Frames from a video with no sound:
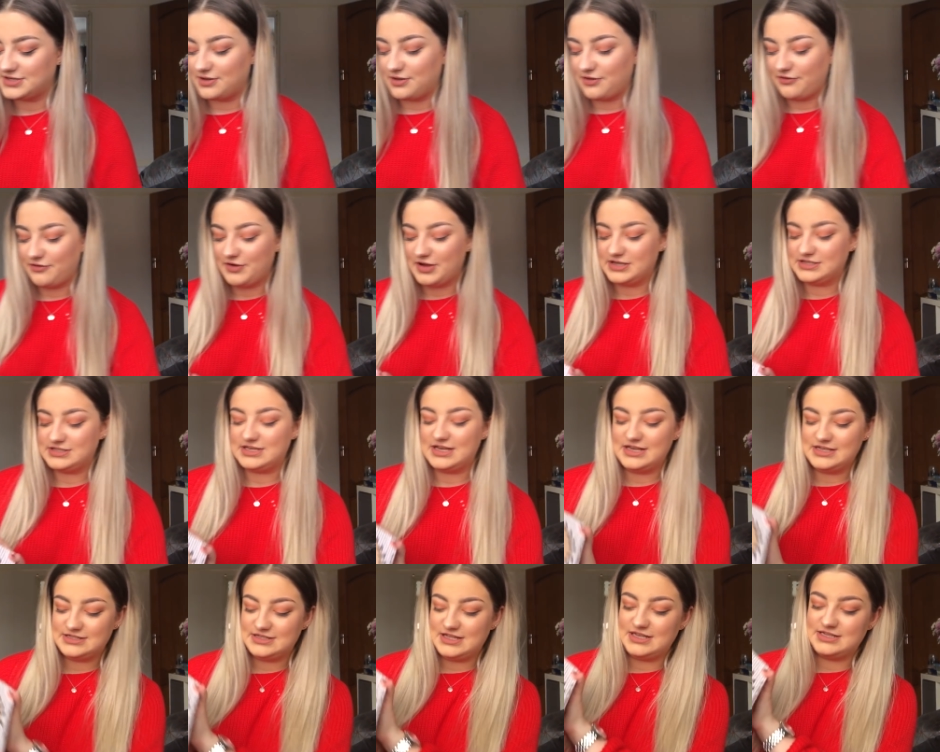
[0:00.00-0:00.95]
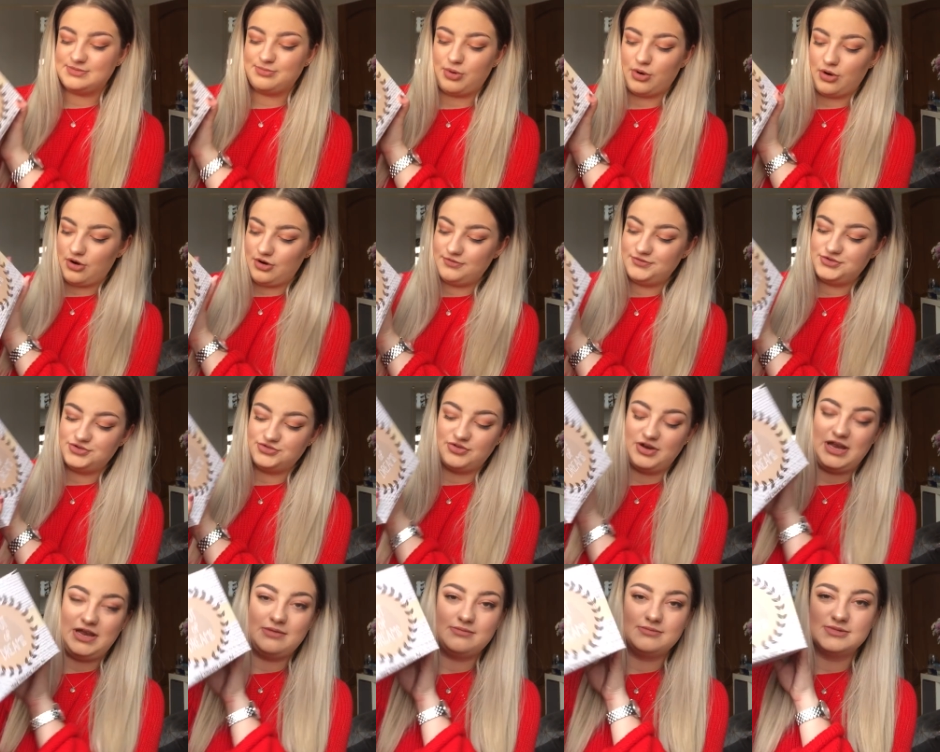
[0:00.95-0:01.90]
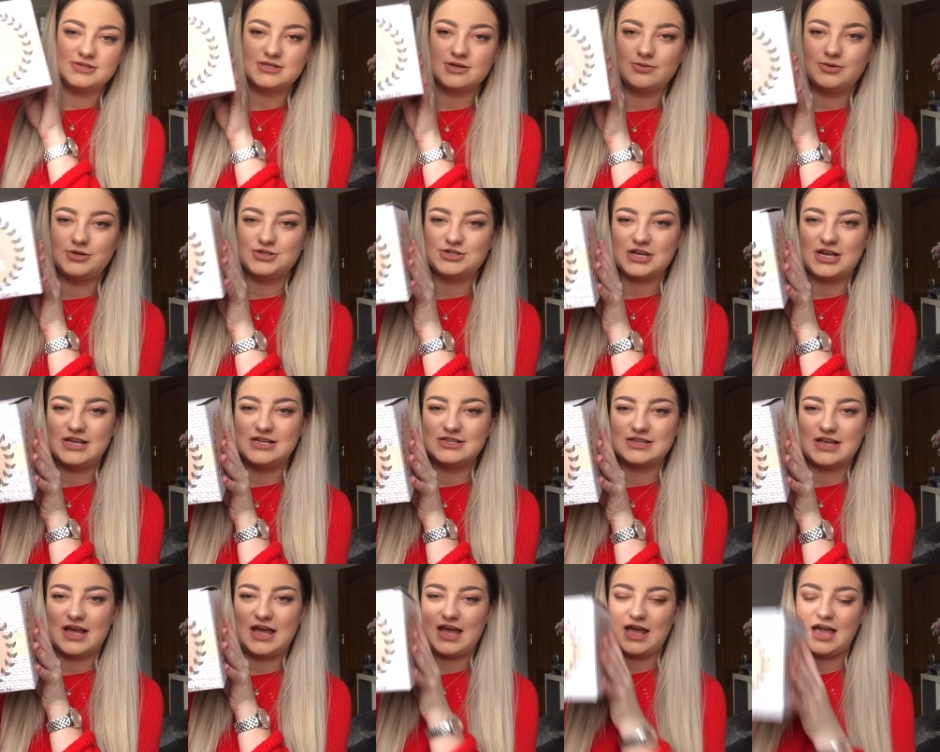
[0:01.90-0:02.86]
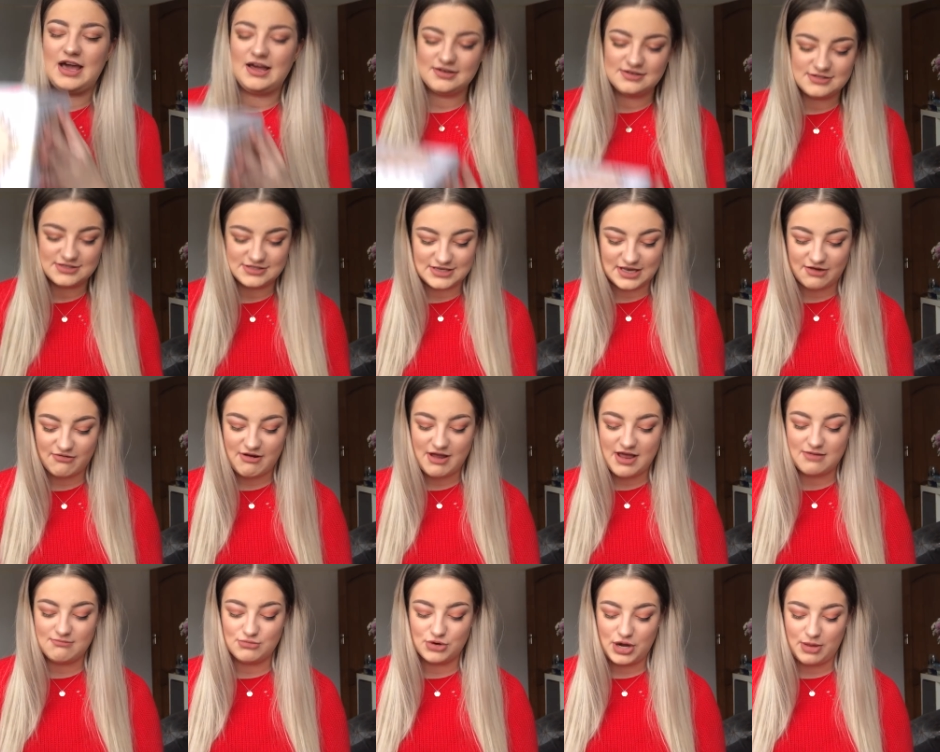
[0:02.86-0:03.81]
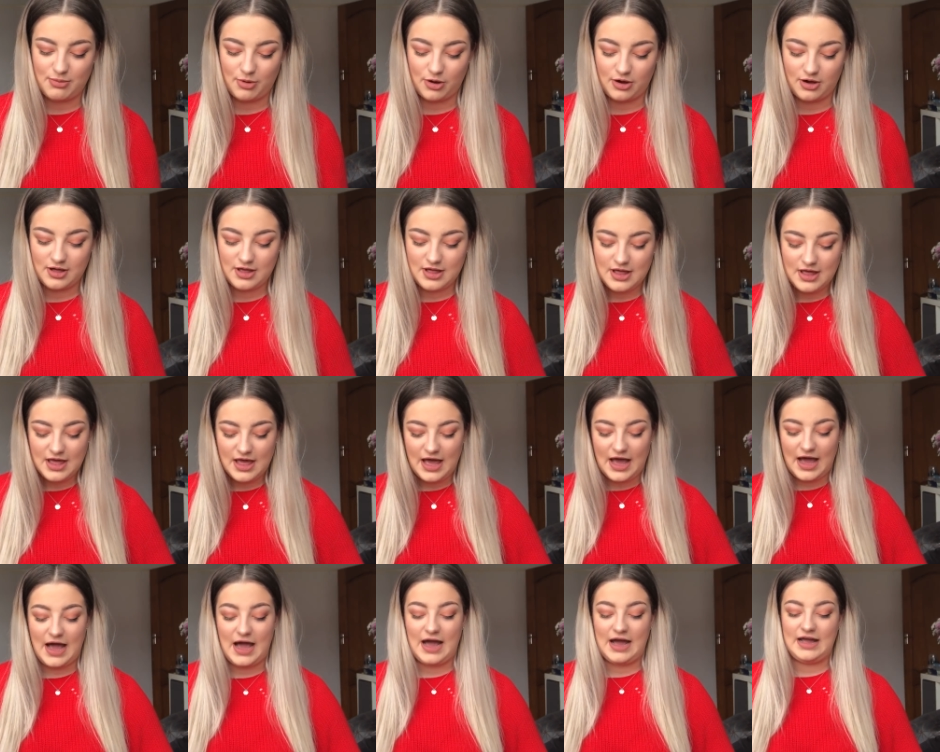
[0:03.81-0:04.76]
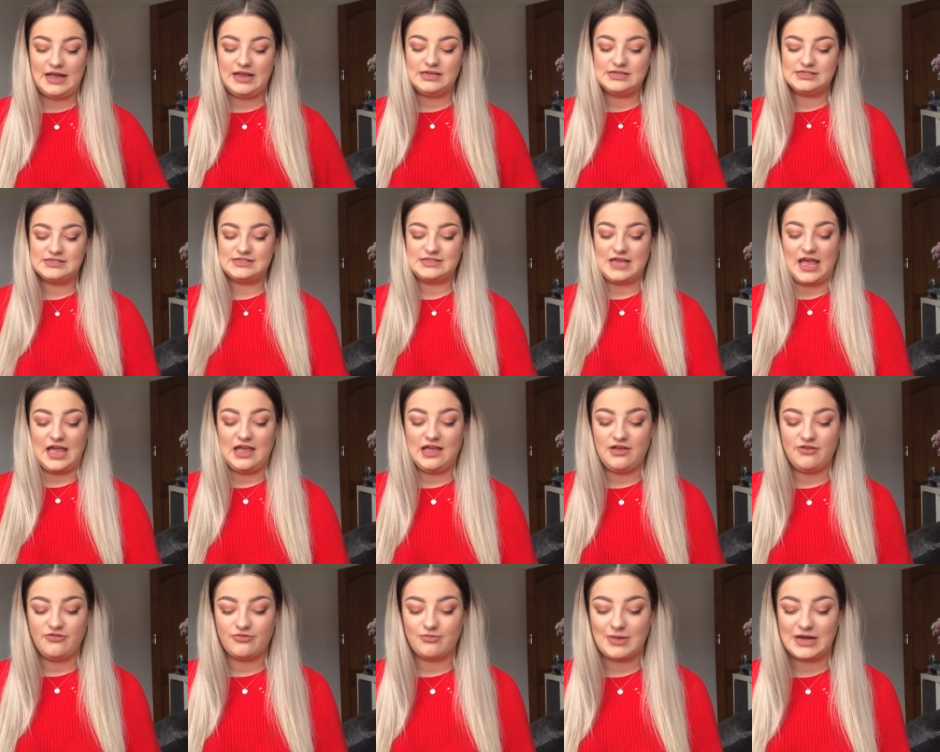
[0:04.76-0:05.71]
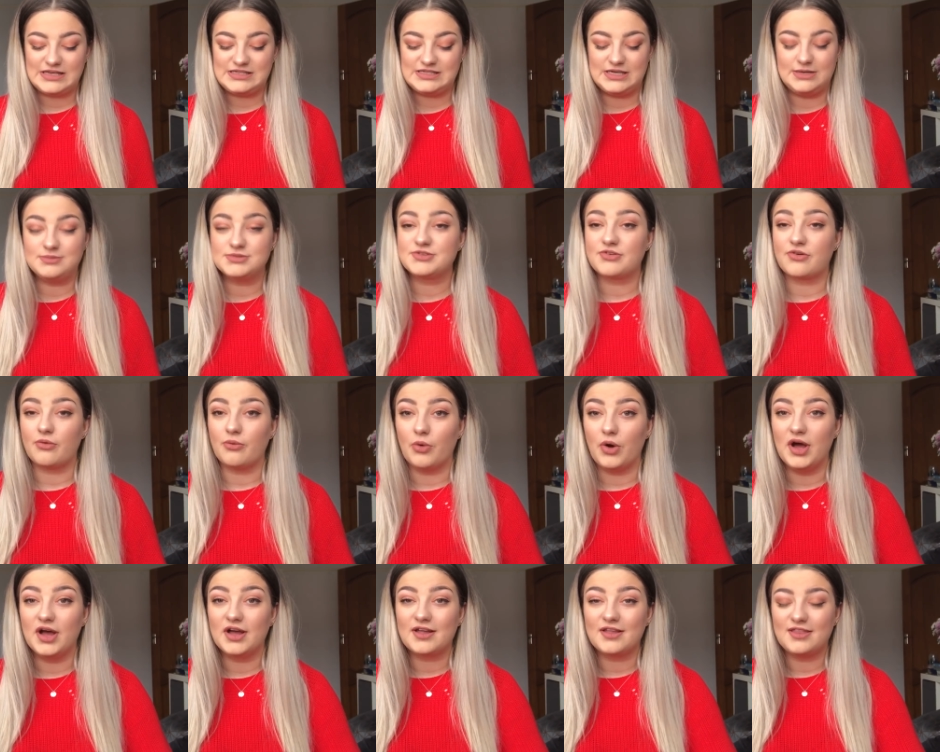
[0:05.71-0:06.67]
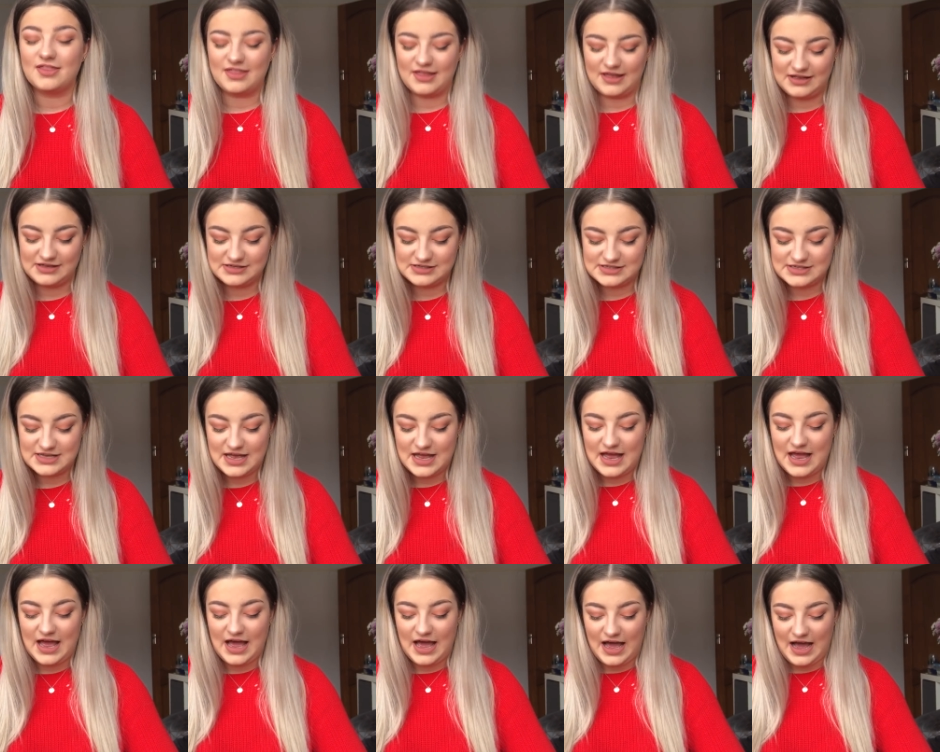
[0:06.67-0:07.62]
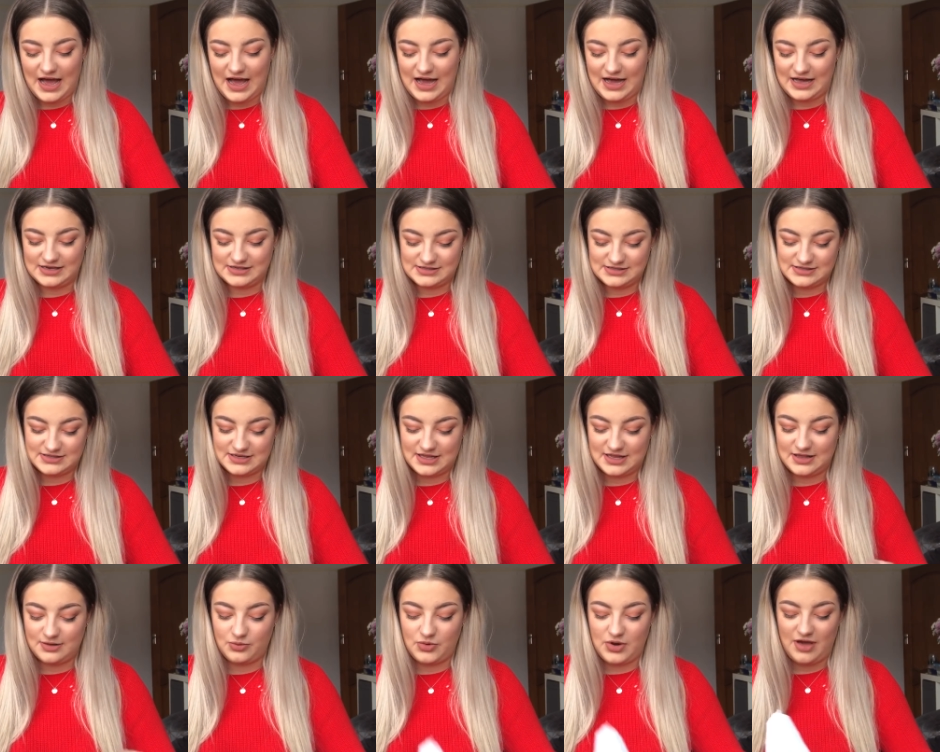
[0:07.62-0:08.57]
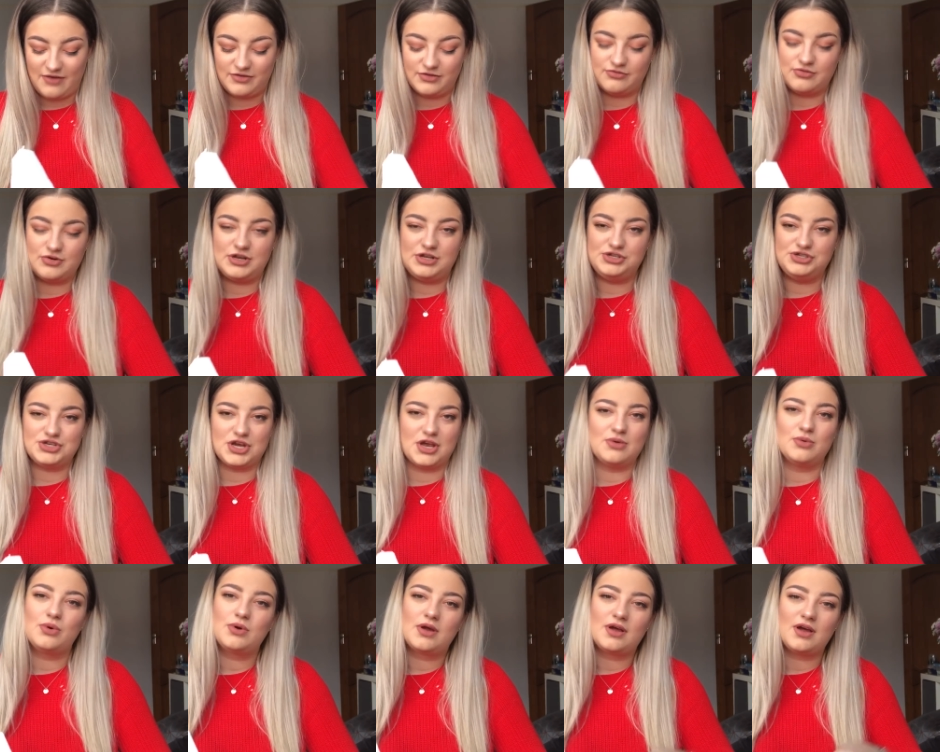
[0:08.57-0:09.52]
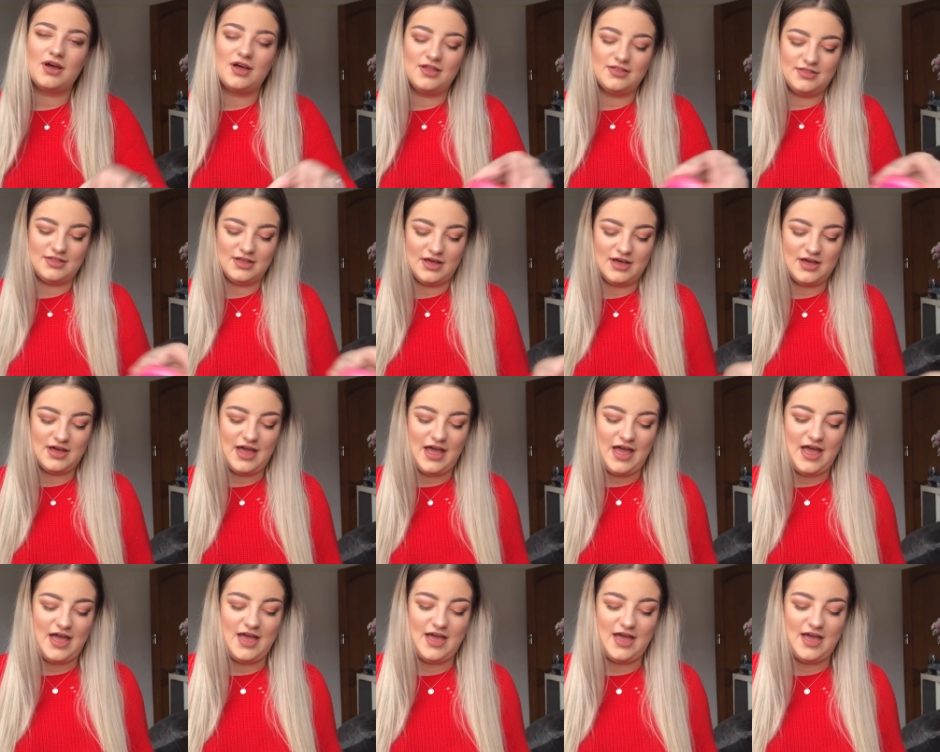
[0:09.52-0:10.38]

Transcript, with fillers: So the first is this Pot of Dreams, which is a hand decorated money pot. I save my tips from work and things, and we have a running joke that